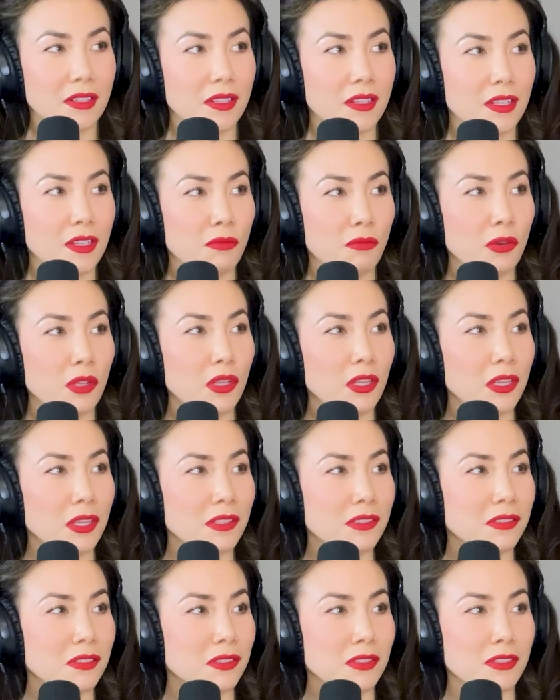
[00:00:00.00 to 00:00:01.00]
It really
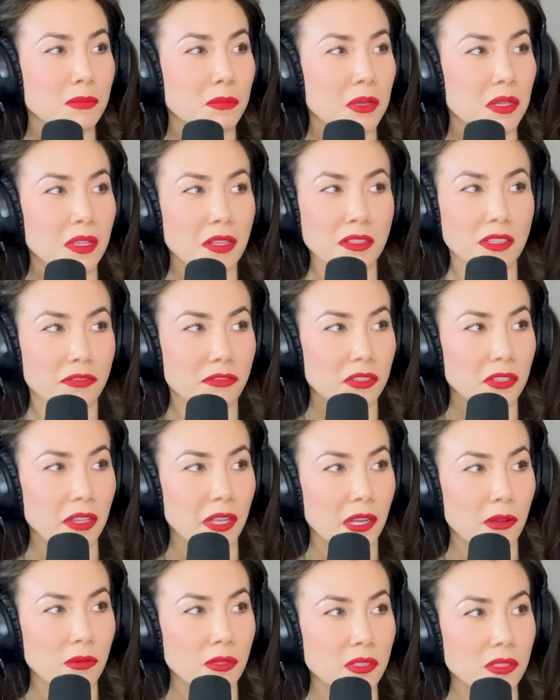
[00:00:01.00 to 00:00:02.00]
is just speaking different
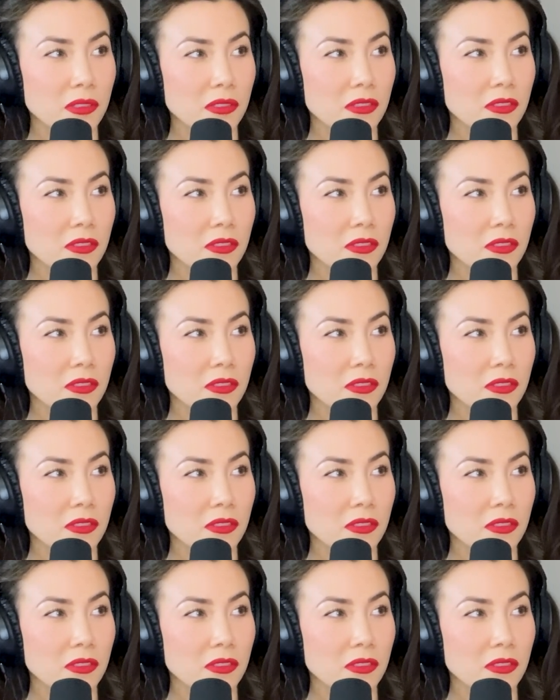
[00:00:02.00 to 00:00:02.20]
languages